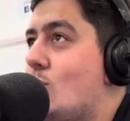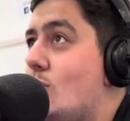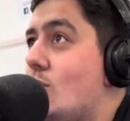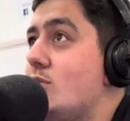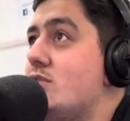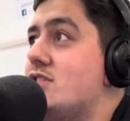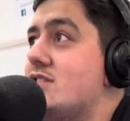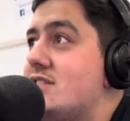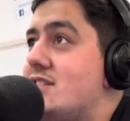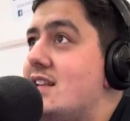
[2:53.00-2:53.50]

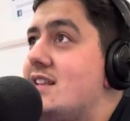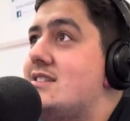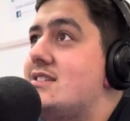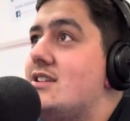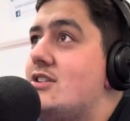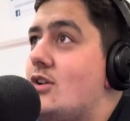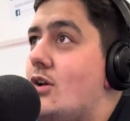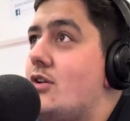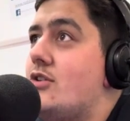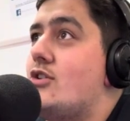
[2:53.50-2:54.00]
Will just needs
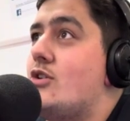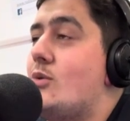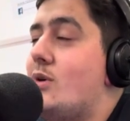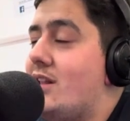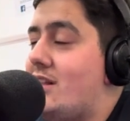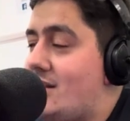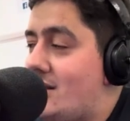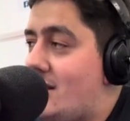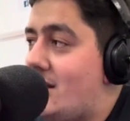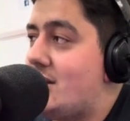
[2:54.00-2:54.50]
to not do
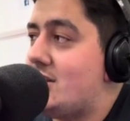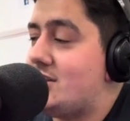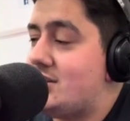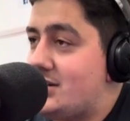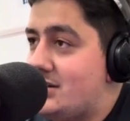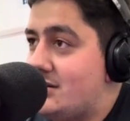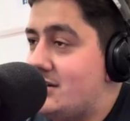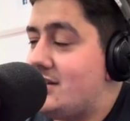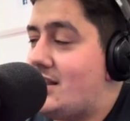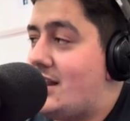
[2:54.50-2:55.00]
what he did
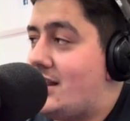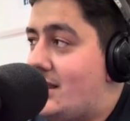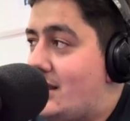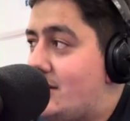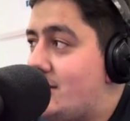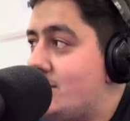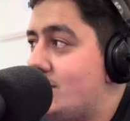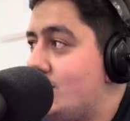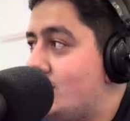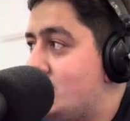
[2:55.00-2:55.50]
last year at
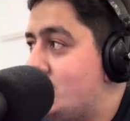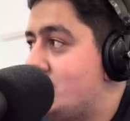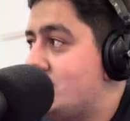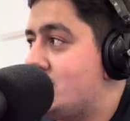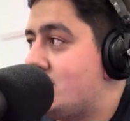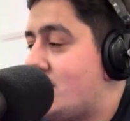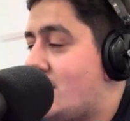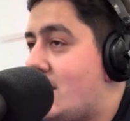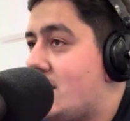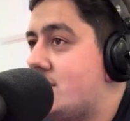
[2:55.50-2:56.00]
Adelaide, which
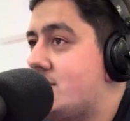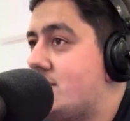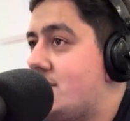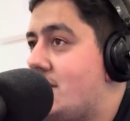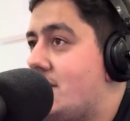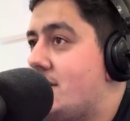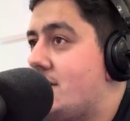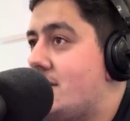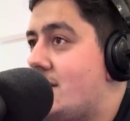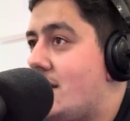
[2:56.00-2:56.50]
was yes. crash
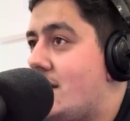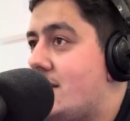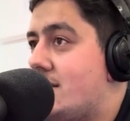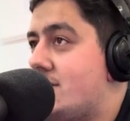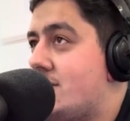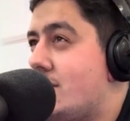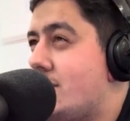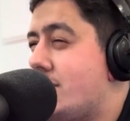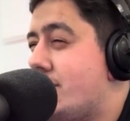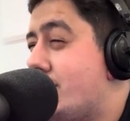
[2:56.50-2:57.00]
turn, uh,
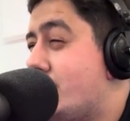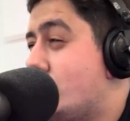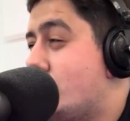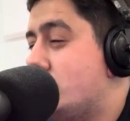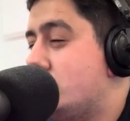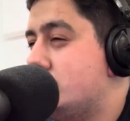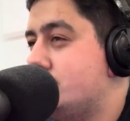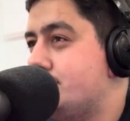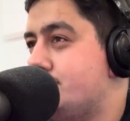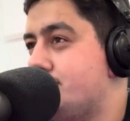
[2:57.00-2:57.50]
turn
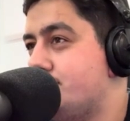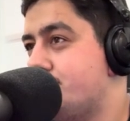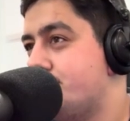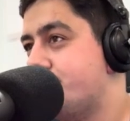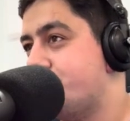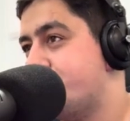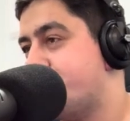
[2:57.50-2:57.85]
four. Shit, yes.